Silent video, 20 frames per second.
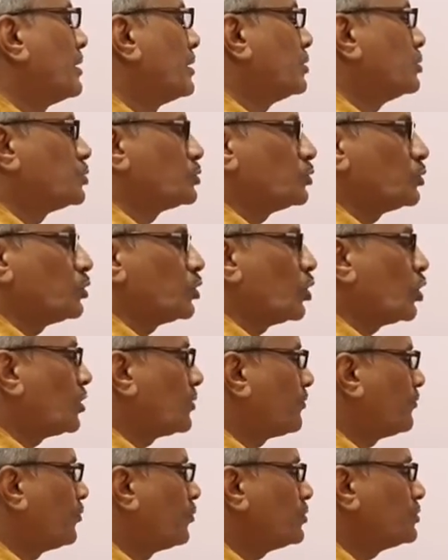You should
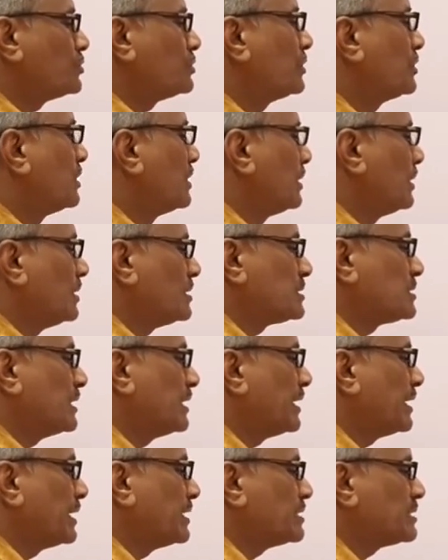not put the
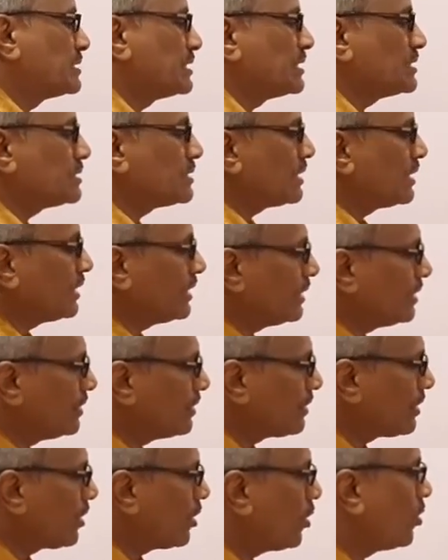sentences here
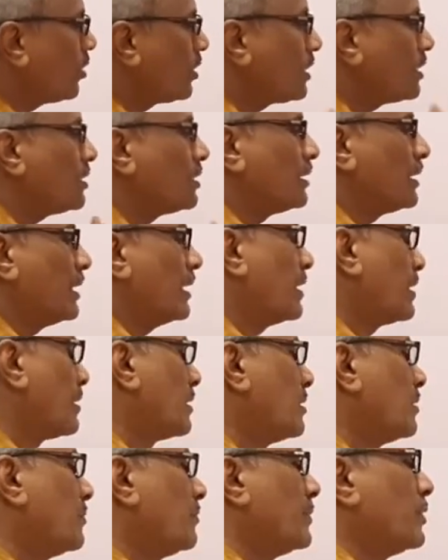or there,
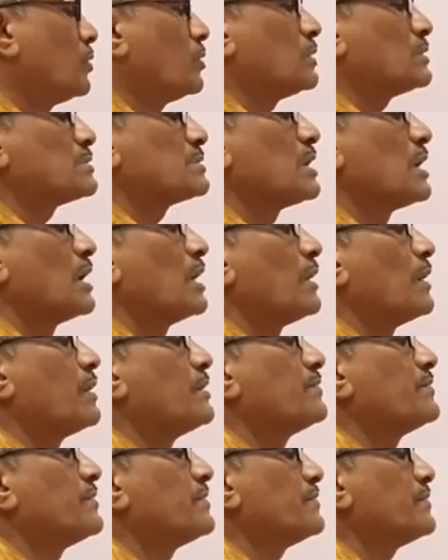because
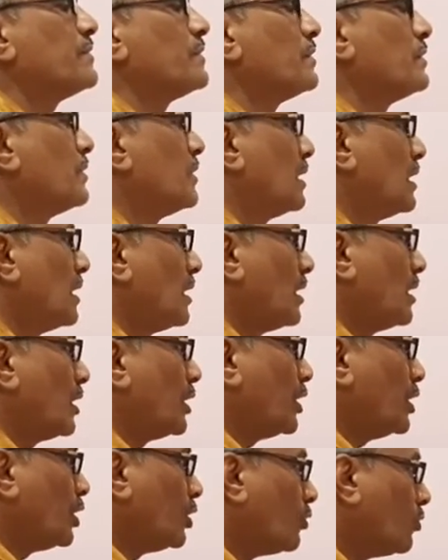this is the
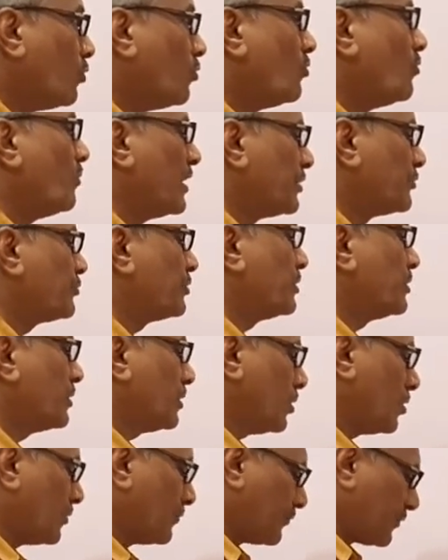new method
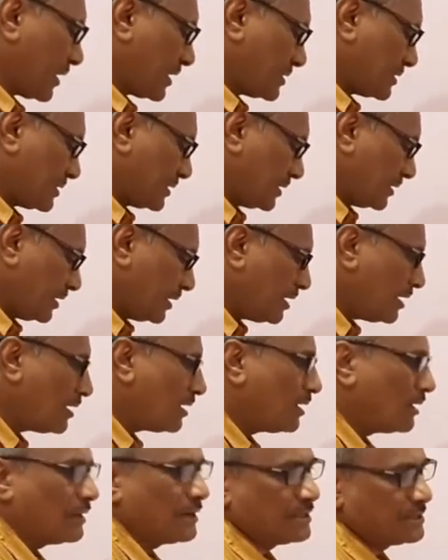of writing the
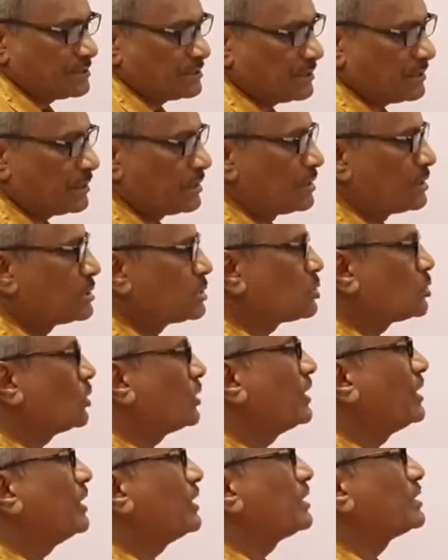letter. So
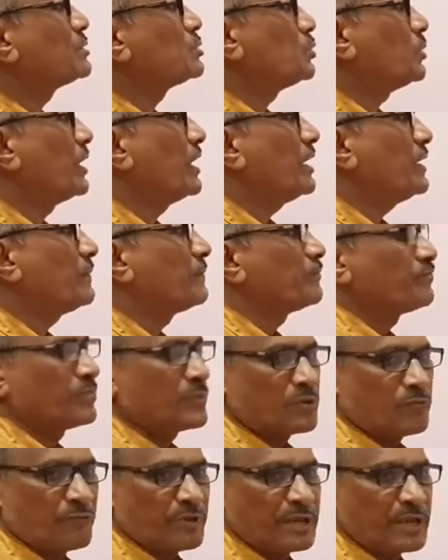here today
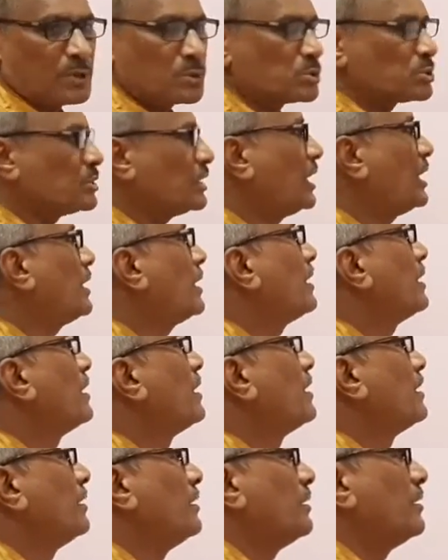we have seen
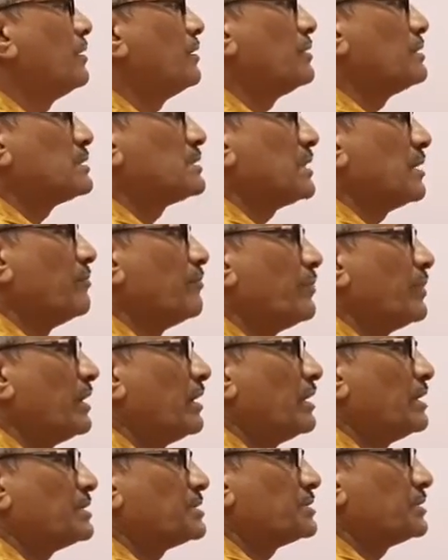the sample
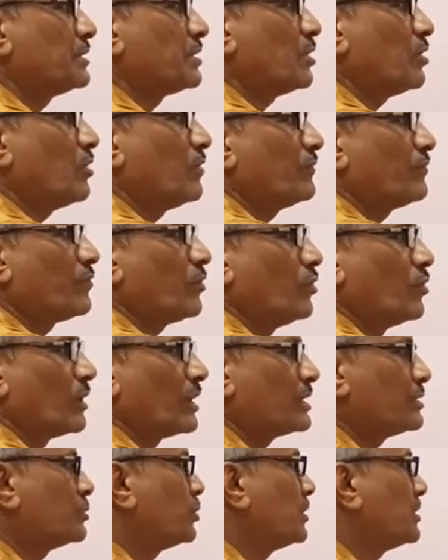letter of
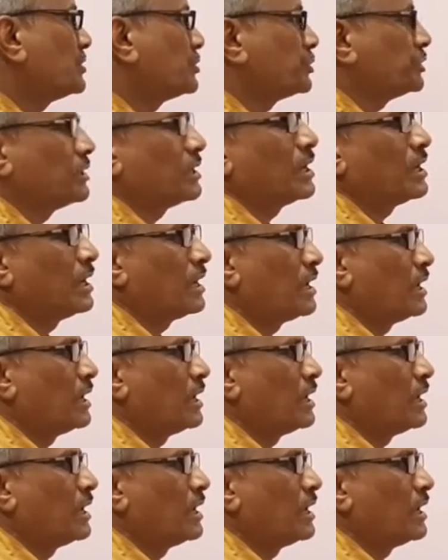congratulation.